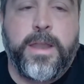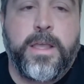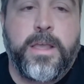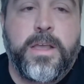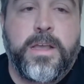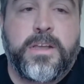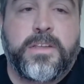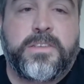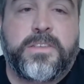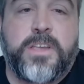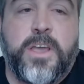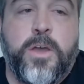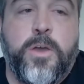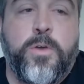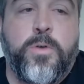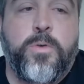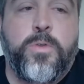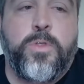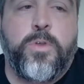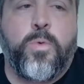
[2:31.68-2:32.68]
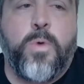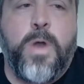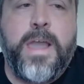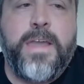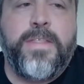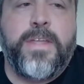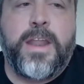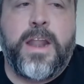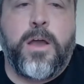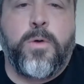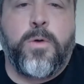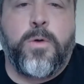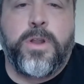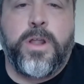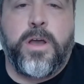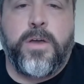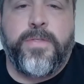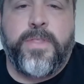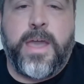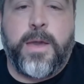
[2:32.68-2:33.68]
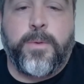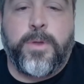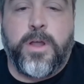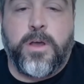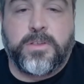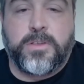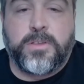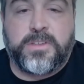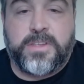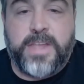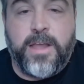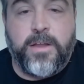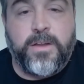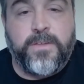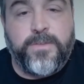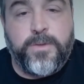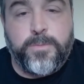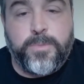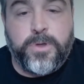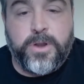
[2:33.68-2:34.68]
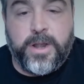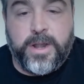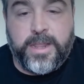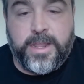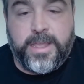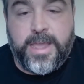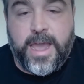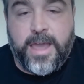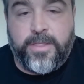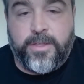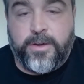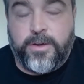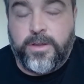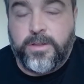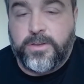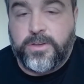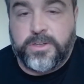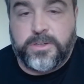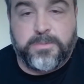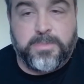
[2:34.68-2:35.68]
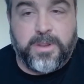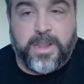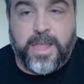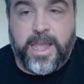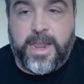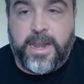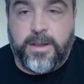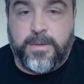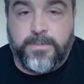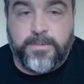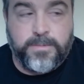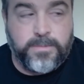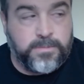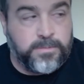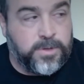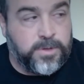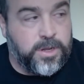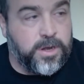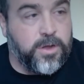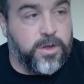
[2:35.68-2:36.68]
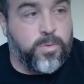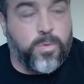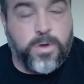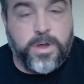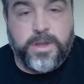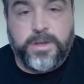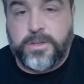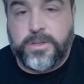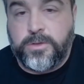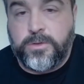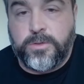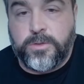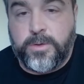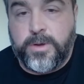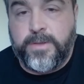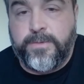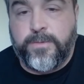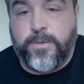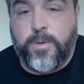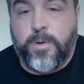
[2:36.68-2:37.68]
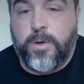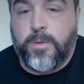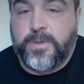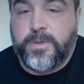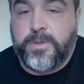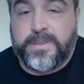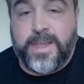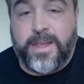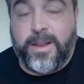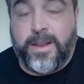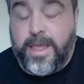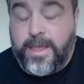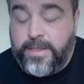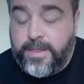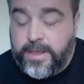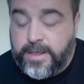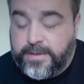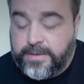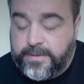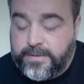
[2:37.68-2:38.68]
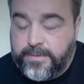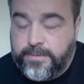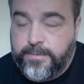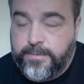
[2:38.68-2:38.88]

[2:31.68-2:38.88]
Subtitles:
So the way that would all sound if you put it together, just played them, 1, 2, 3, 4, would sound like this.